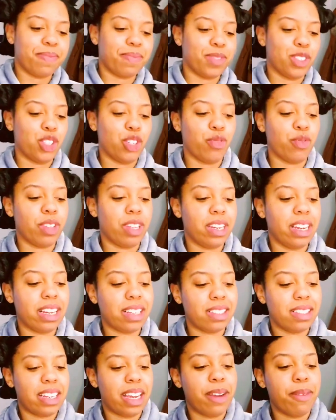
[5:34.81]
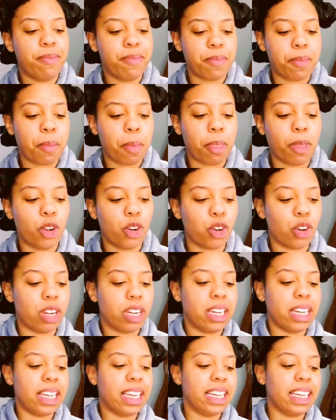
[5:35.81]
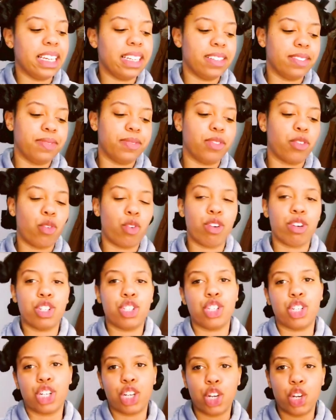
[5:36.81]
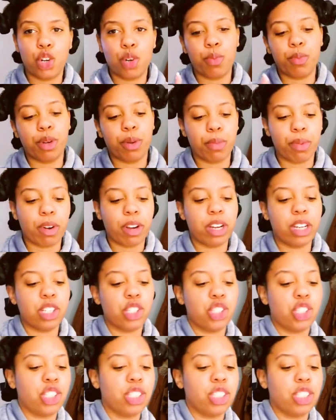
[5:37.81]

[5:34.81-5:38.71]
So for the next step, you're gonna need, of course, your comb, your brush,